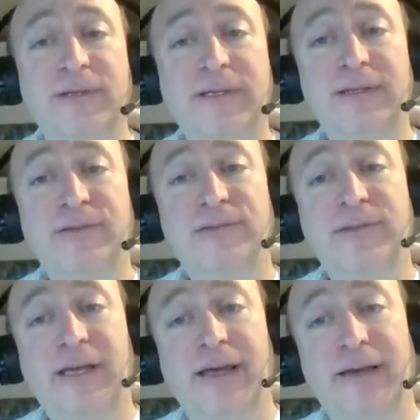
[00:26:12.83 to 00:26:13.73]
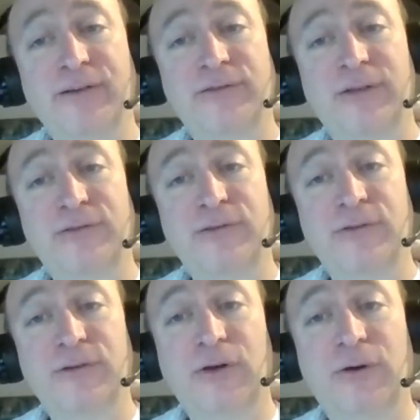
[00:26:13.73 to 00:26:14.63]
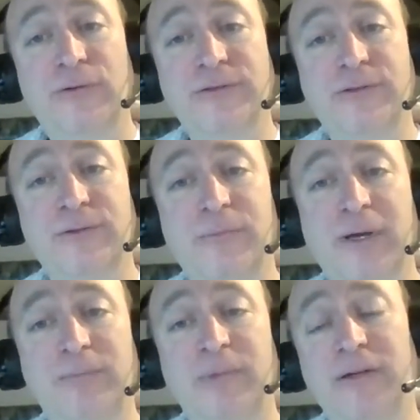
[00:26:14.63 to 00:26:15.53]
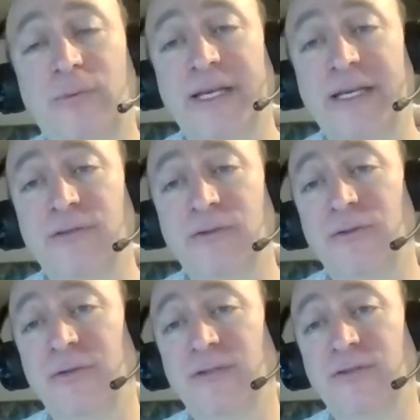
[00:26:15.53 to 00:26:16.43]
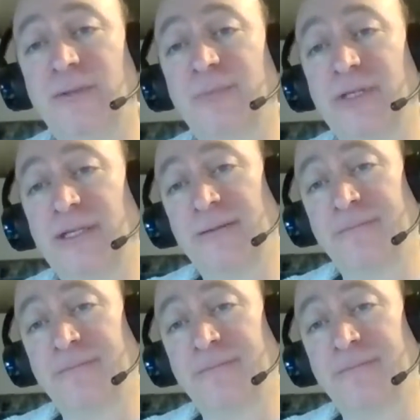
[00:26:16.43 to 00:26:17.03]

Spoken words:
easy access to the coast might be a way to do it cheaply.